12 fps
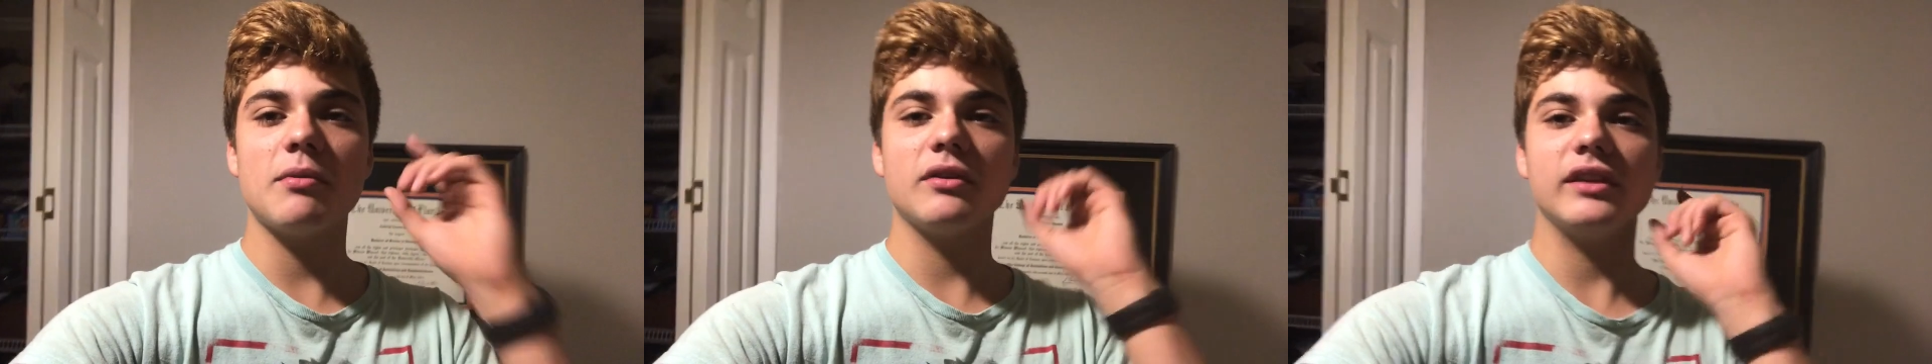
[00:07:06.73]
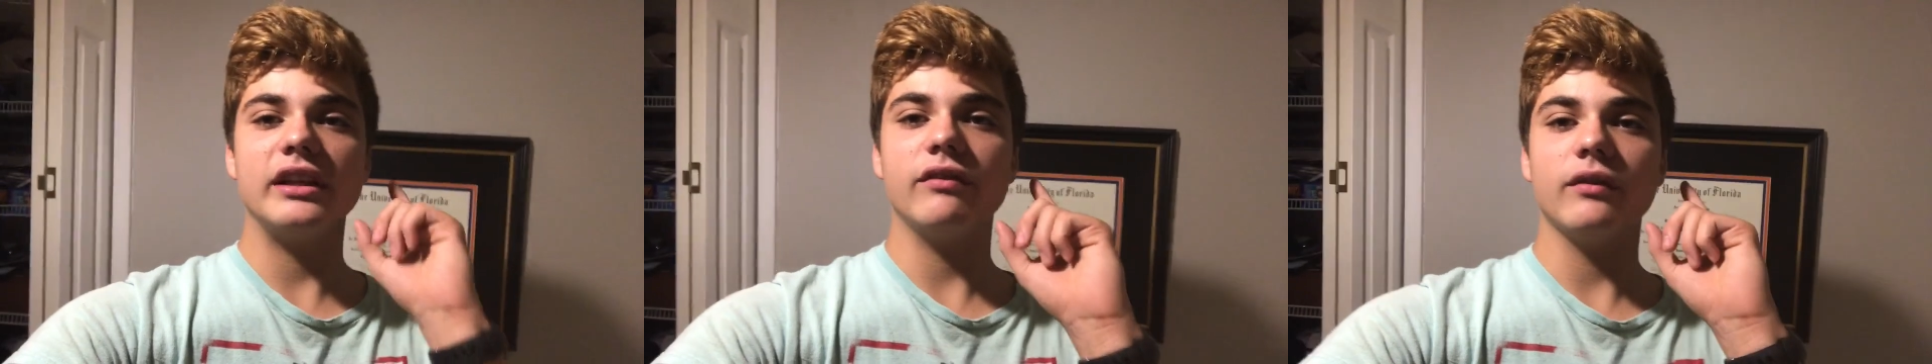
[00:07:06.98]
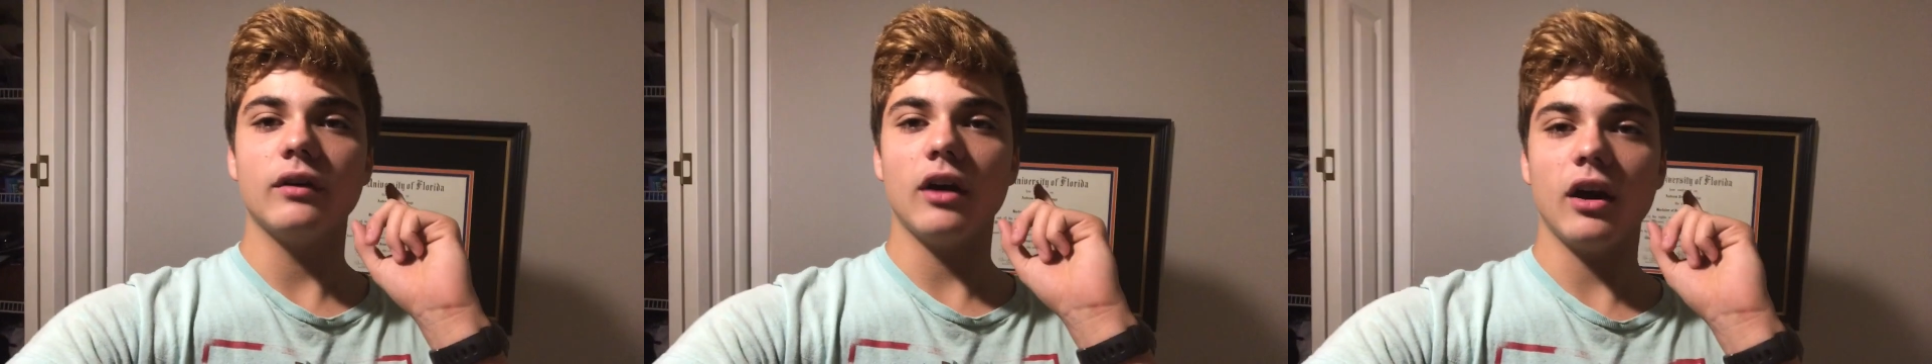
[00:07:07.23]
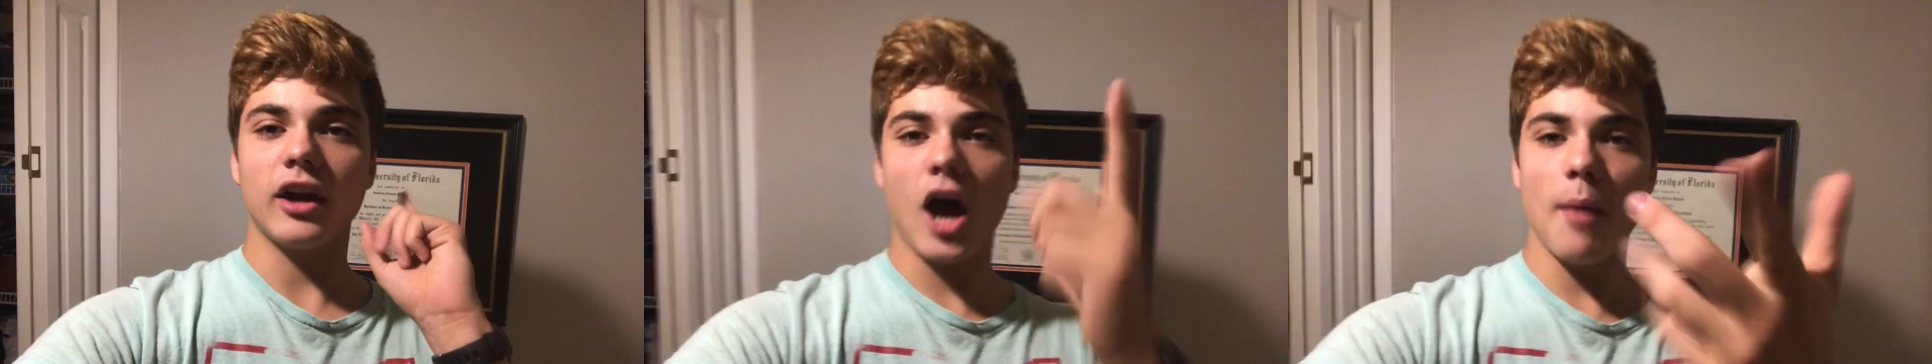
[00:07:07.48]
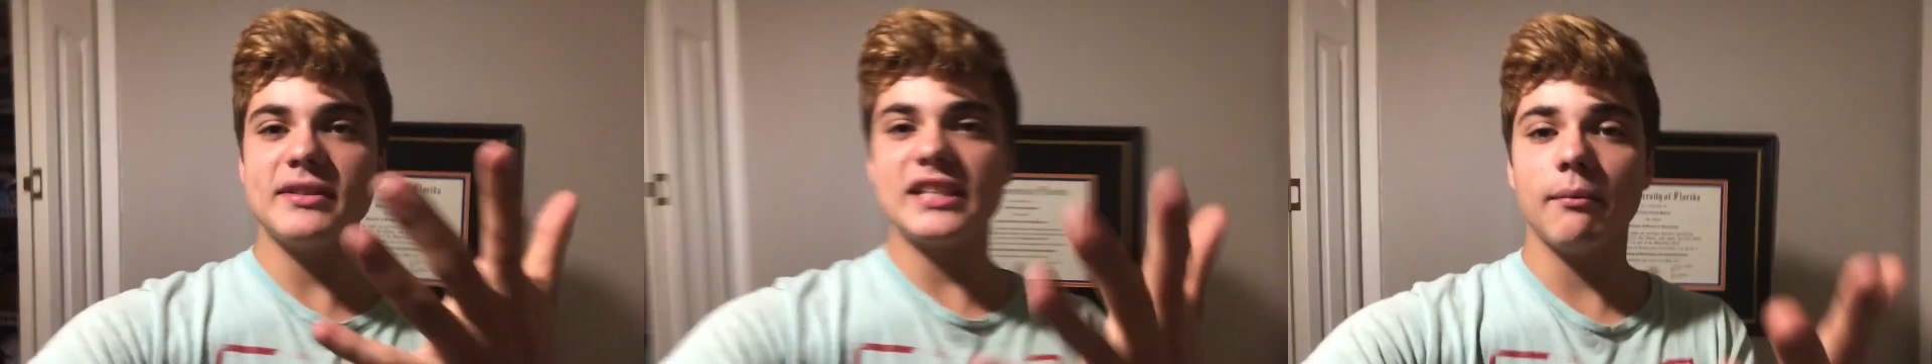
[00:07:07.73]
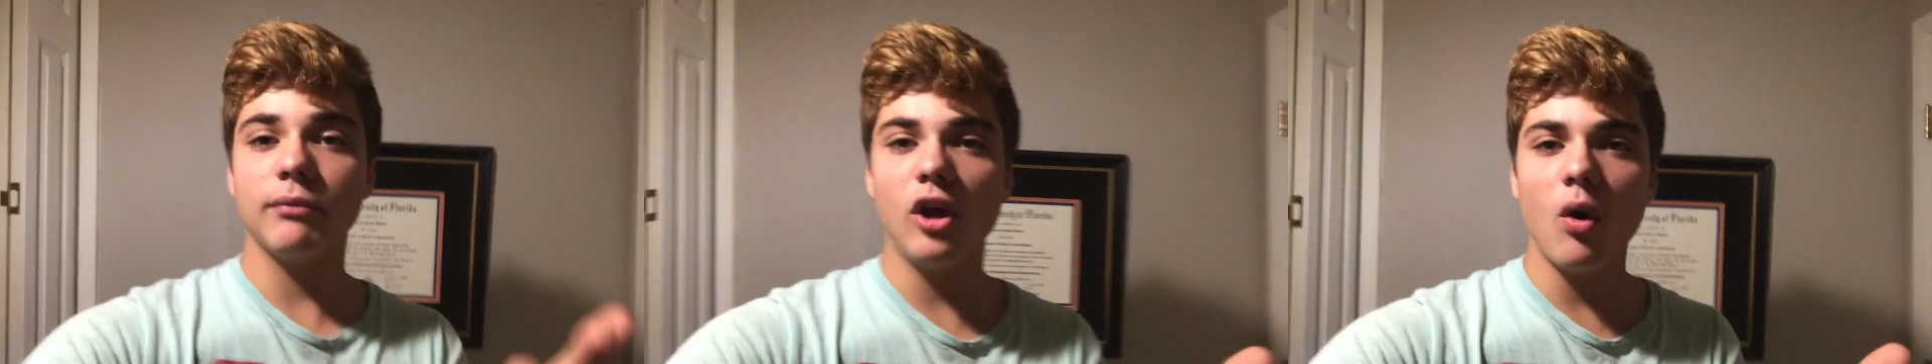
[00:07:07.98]
Remember to leave comments
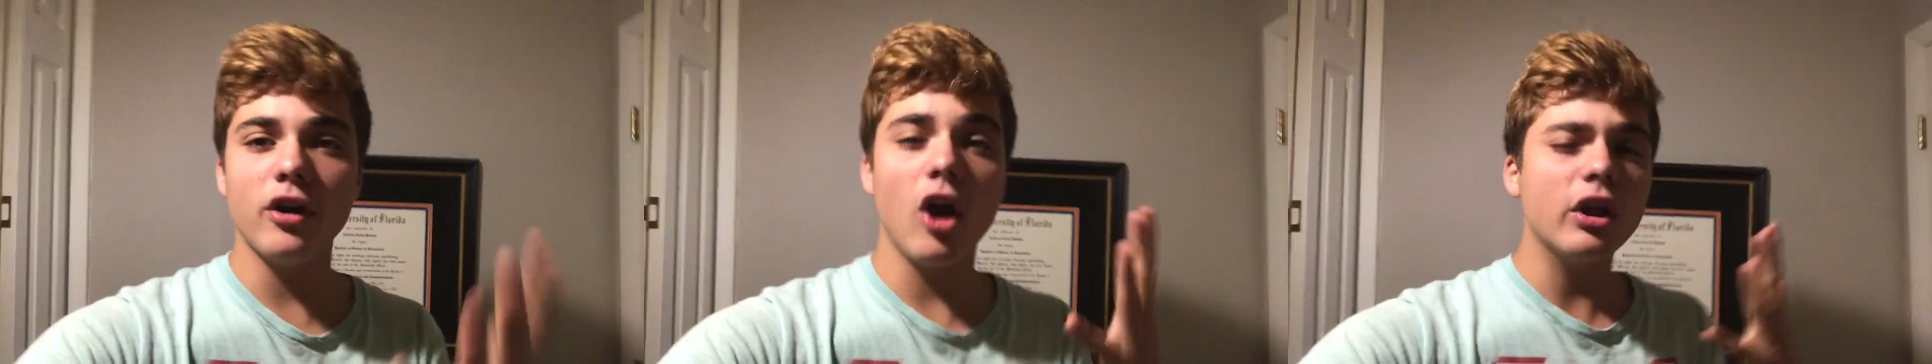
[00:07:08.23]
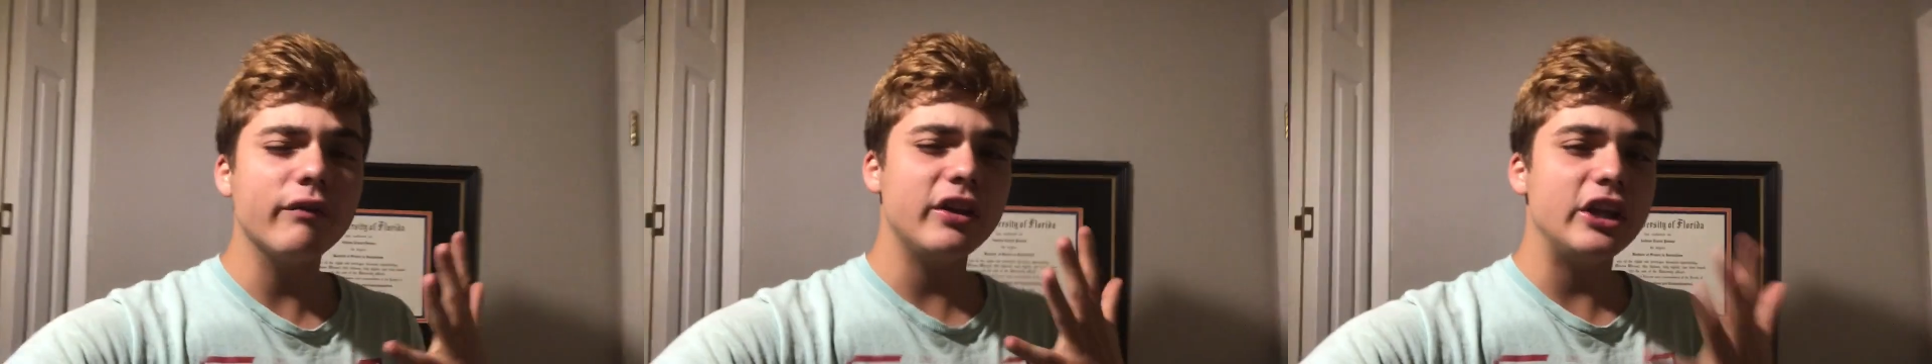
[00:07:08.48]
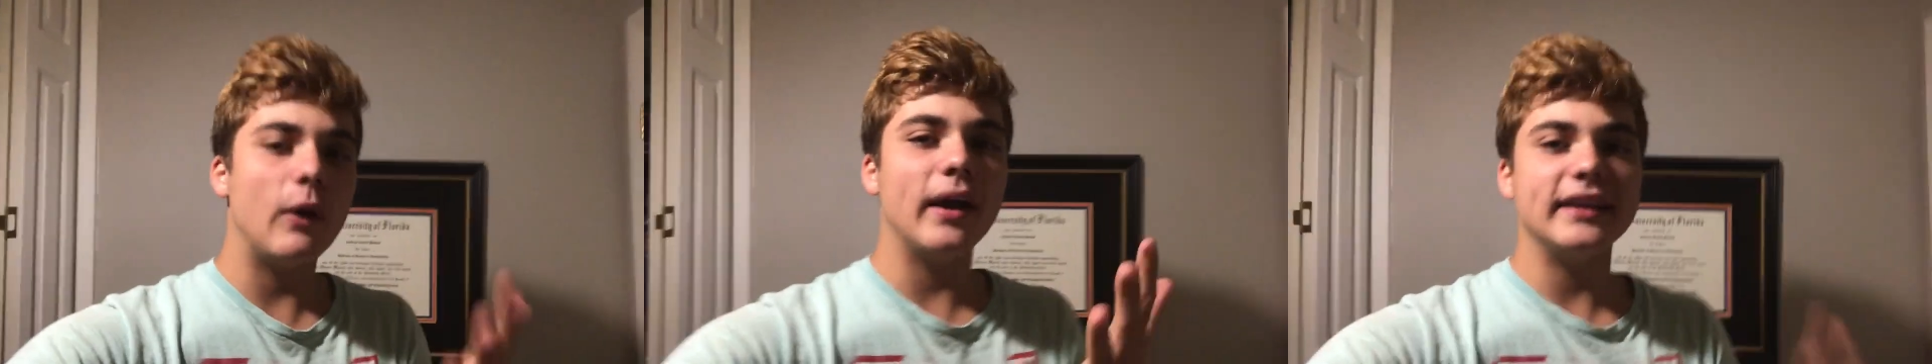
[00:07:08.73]
down below and other video